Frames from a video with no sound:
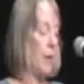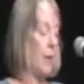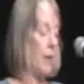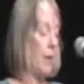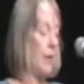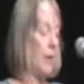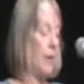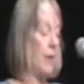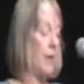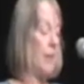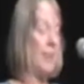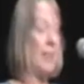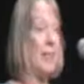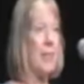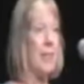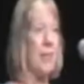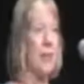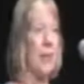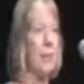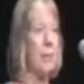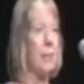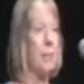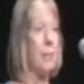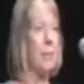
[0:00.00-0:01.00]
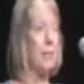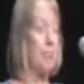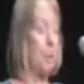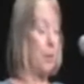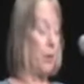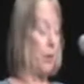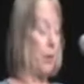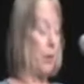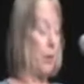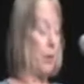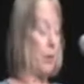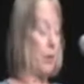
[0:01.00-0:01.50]
And later he was
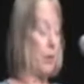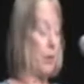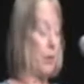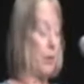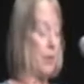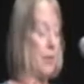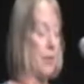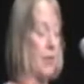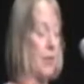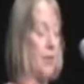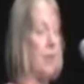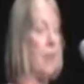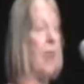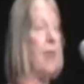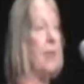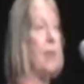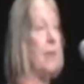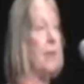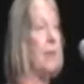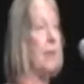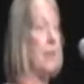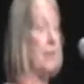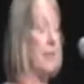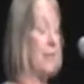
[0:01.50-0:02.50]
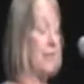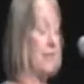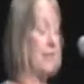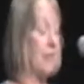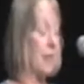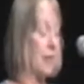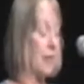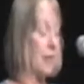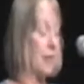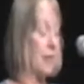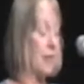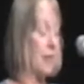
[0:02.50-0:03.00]
appointed as a chaplain in
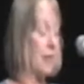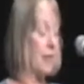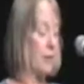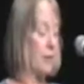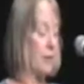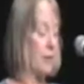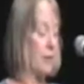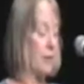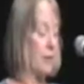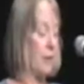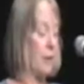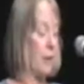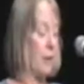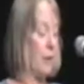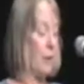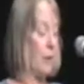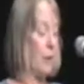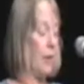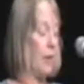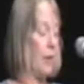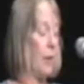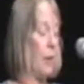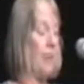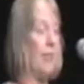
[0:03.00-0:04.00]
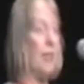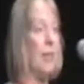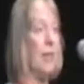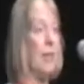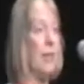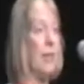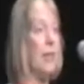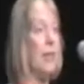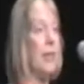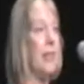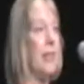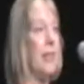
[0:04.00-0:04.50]
Teddington, where he
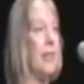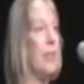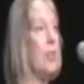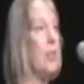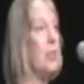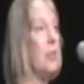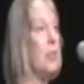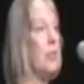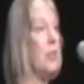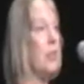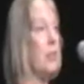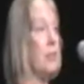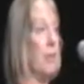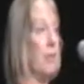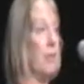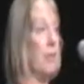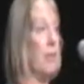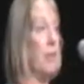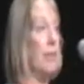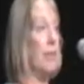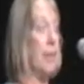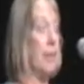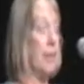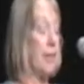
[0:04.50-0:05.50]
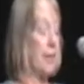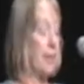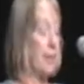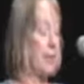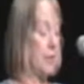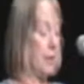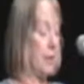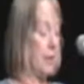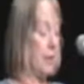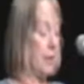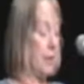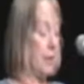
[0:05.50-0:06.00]
died aged 38.
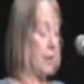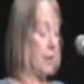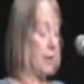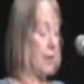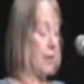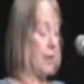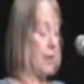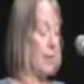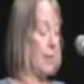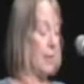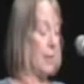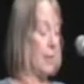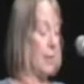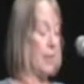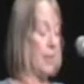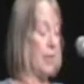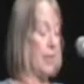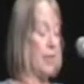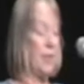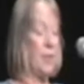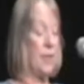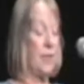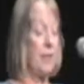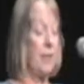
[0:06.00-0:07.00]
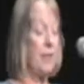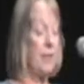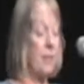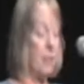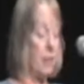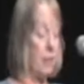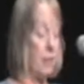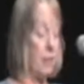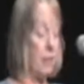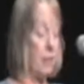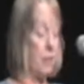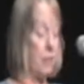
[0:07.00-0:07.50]
His body is
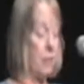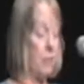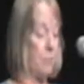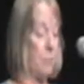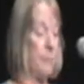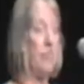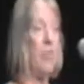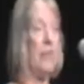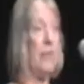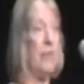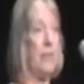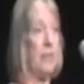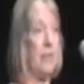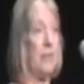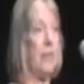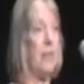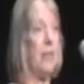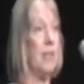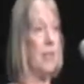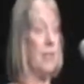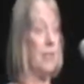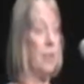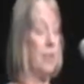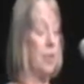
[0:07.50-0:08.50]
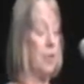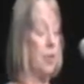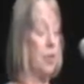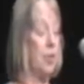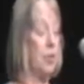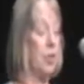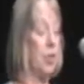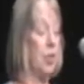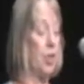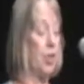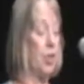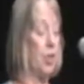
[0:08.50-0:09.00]
interred beneath Teddington
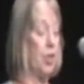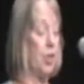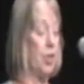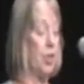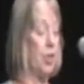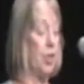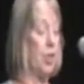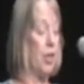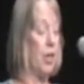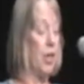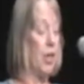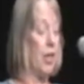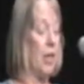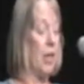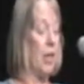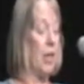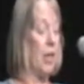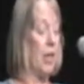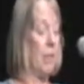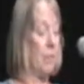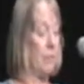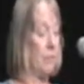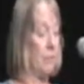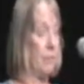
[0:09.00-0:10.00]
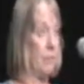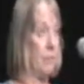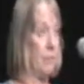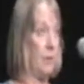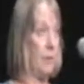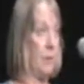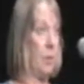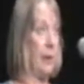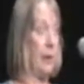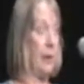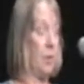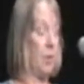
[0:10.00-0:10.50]
Church, the
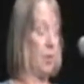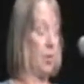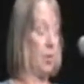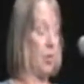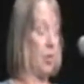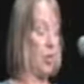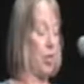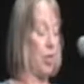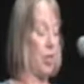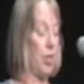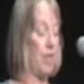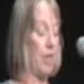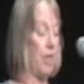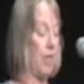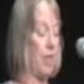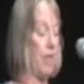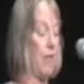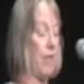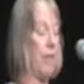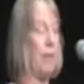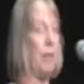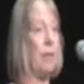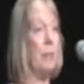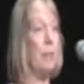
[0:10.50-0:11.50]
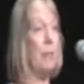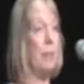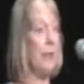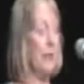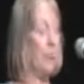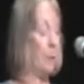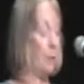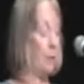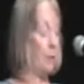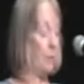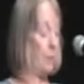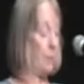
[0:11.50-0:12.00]
parish church very near my
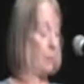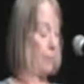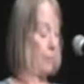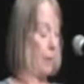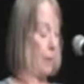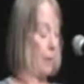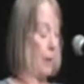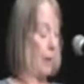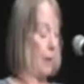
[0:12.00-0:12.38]
home.